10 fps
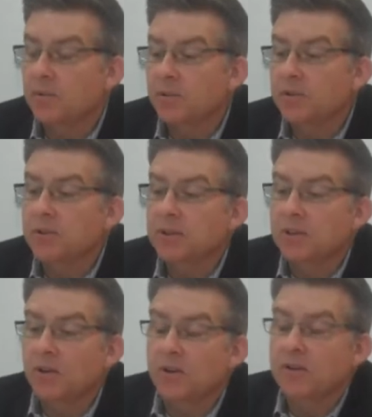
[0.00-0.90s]
Well,
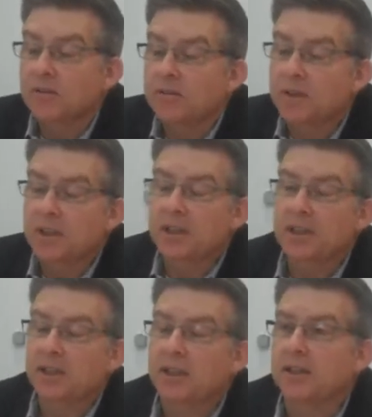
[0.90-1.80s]
certainly all of
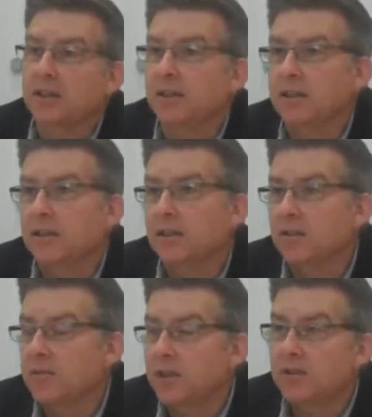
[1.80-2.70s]
the
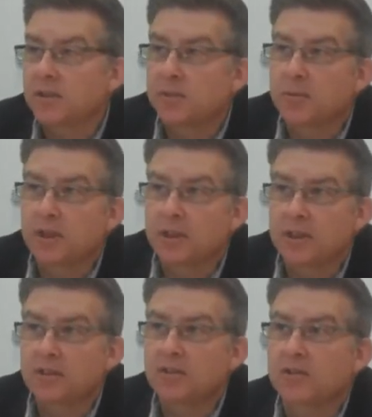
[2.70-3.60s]
events in the Middle
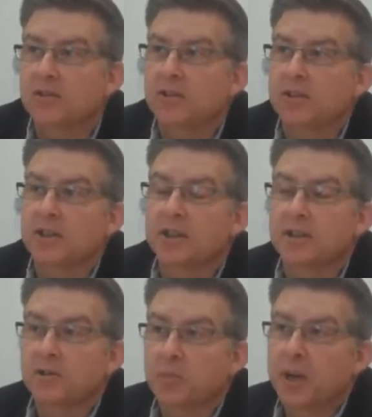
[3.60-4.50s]
East
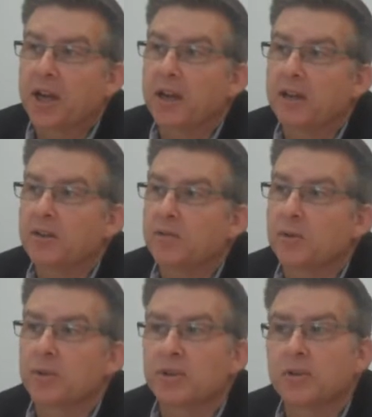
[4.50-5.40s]
and in Japan have
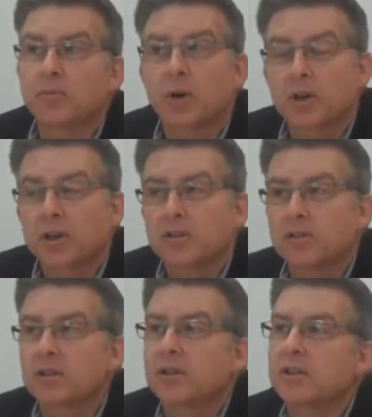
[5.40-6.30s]
created market
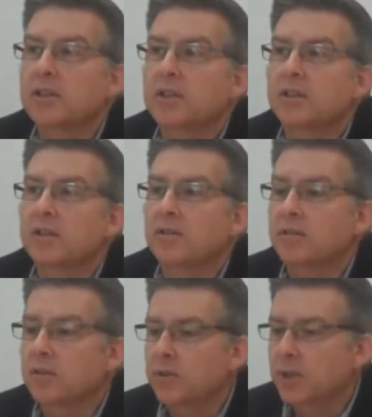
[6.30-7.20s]
uncertainty.
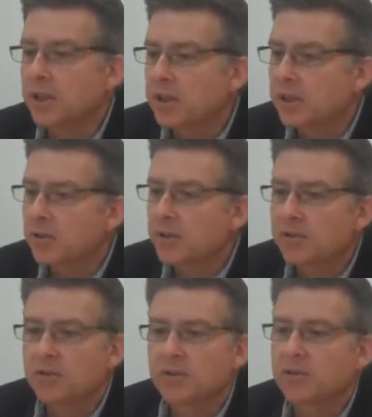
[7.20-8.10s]
They've created
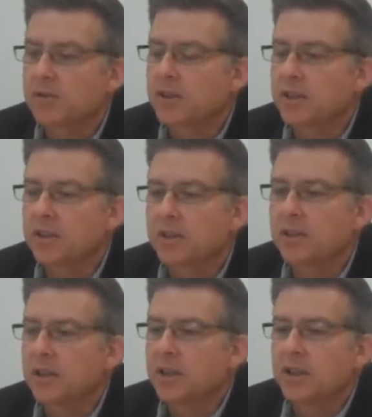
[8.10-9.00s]
increases in
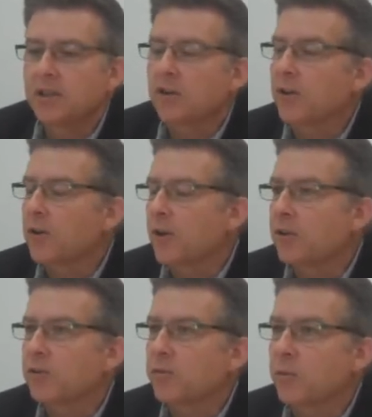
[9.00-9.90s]
our
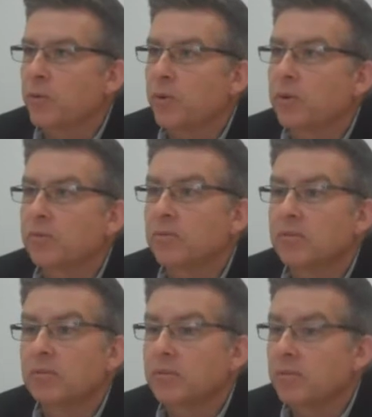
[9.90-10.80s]
cost for
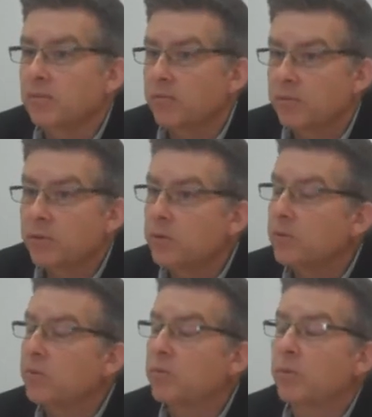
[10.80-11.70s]
food,
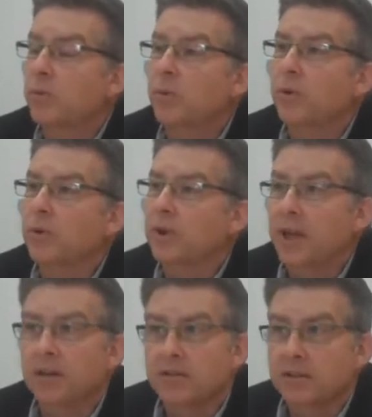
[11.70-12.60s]
for
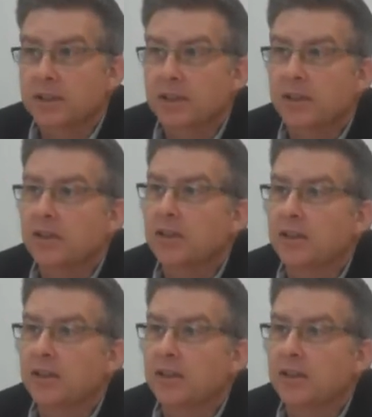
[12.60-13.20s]
gasoline.